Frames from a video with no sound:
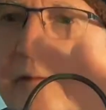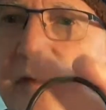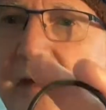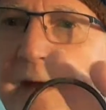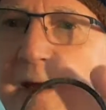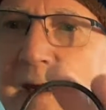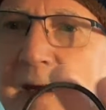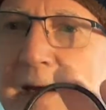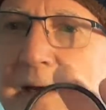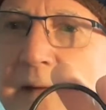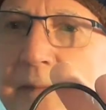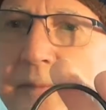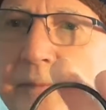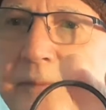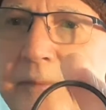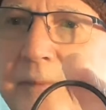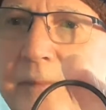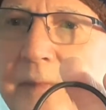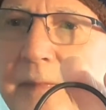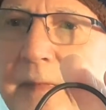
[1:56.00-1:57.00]
there,
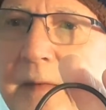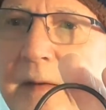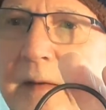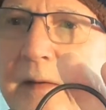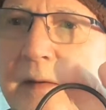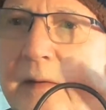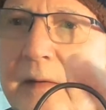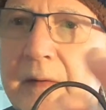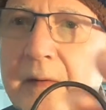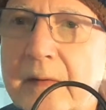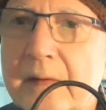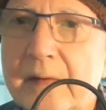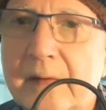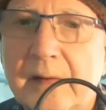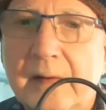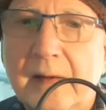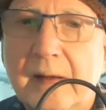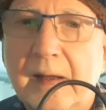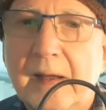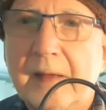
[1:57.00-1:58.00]

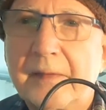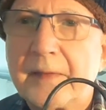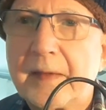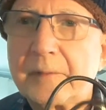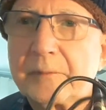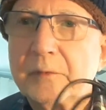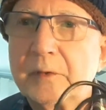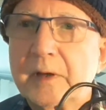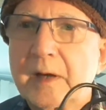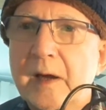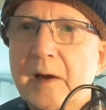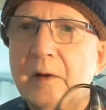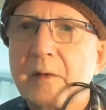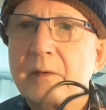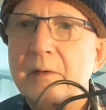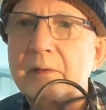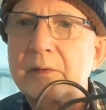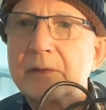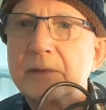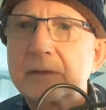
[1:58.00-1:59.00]
and that will
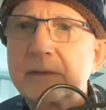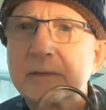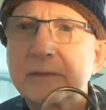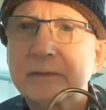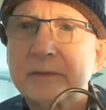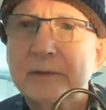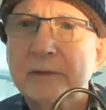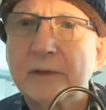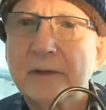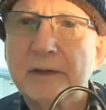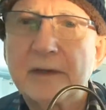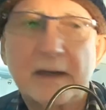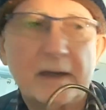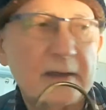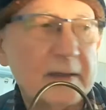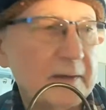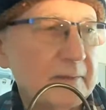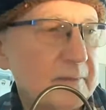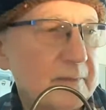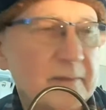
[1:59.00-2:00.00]
go to the
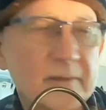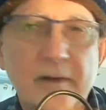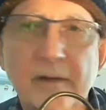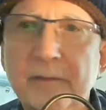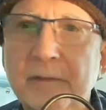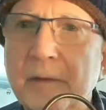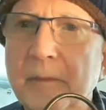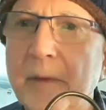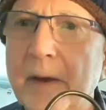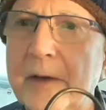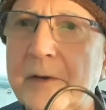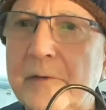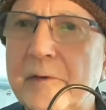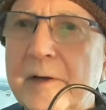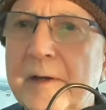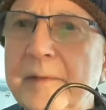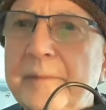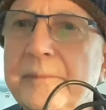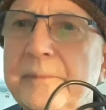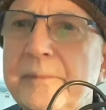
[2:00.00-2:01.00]
negative of the
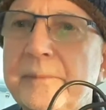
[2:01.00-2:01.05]
battery.